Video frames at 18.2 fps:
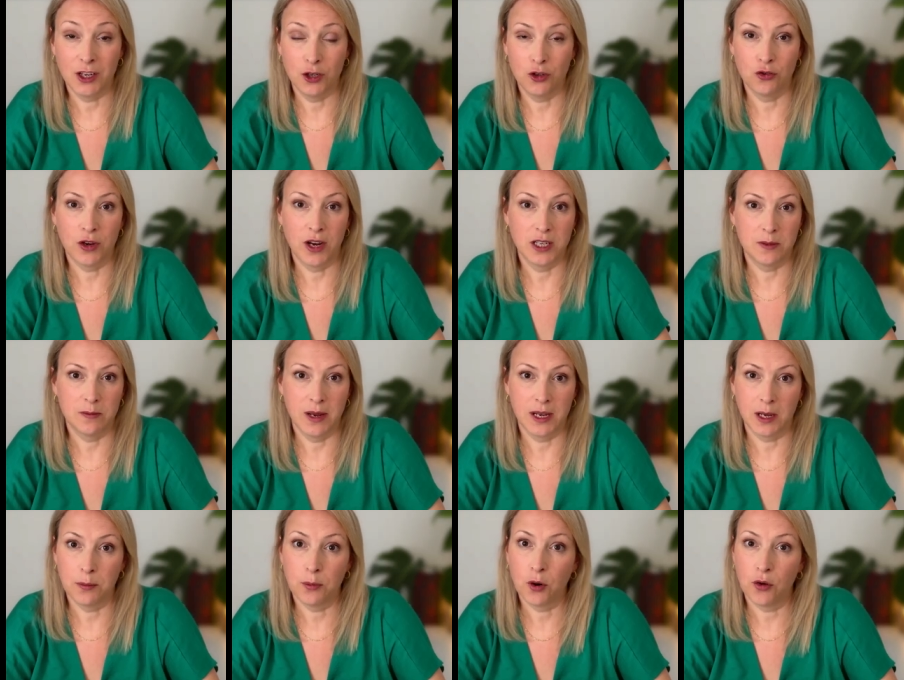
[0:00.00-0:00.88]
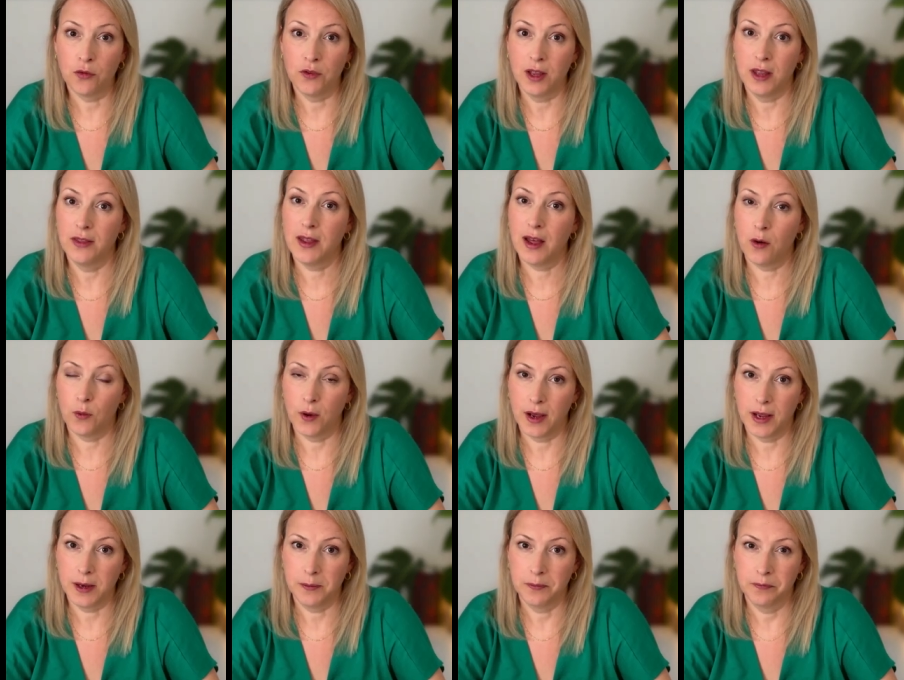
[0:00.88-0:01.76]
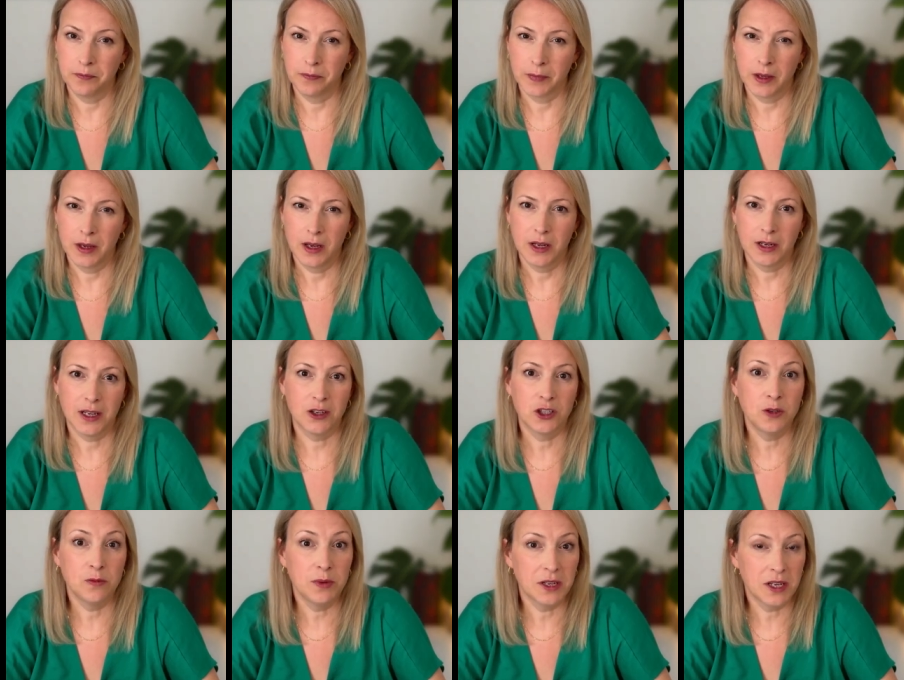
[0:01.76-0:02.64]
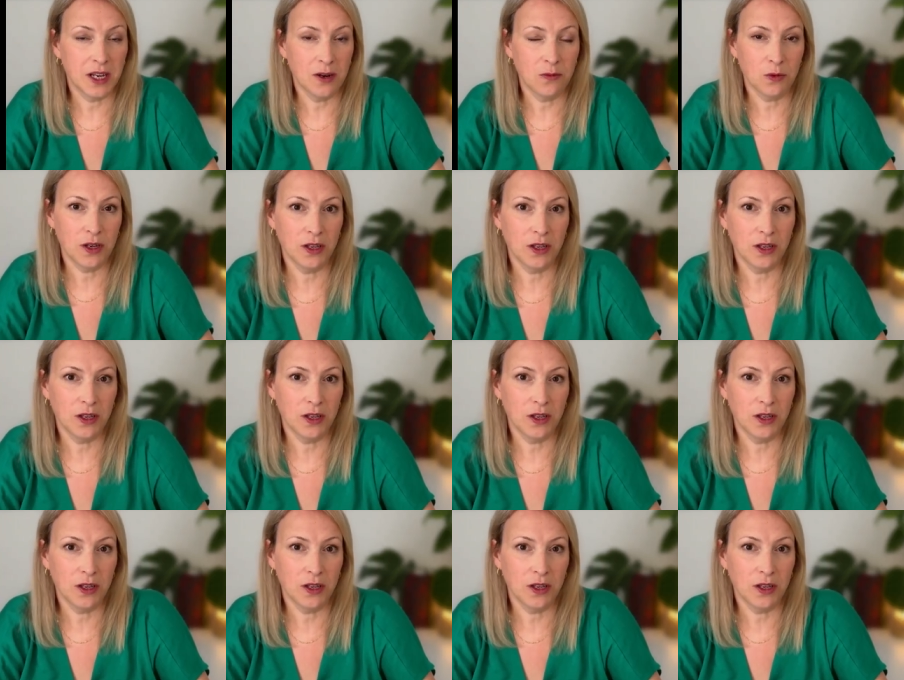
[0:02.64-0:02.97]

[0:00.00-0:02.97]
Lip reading: and you try to make a profit that way. Now, to begin